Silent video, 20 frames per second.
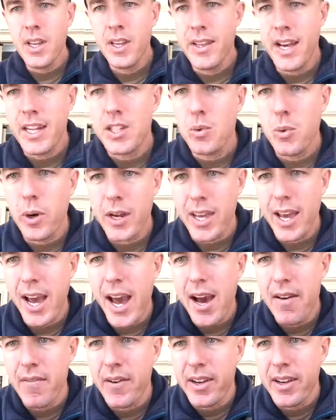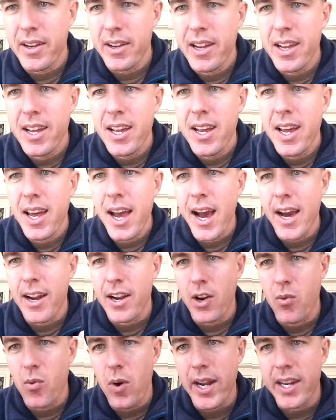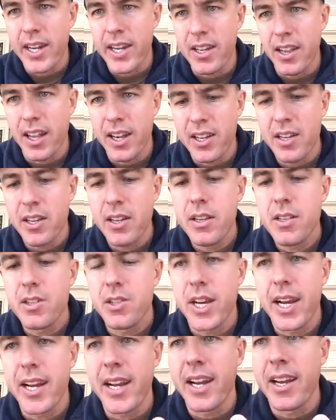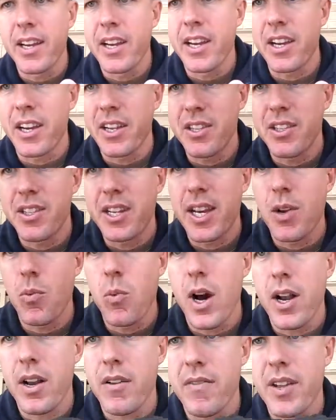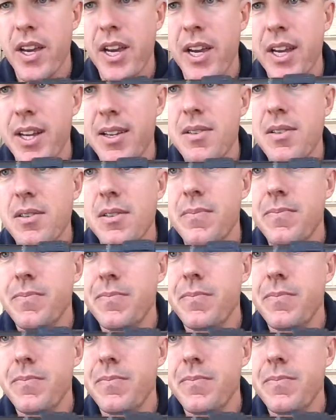that's where you have it at a regular setting. You can see one of these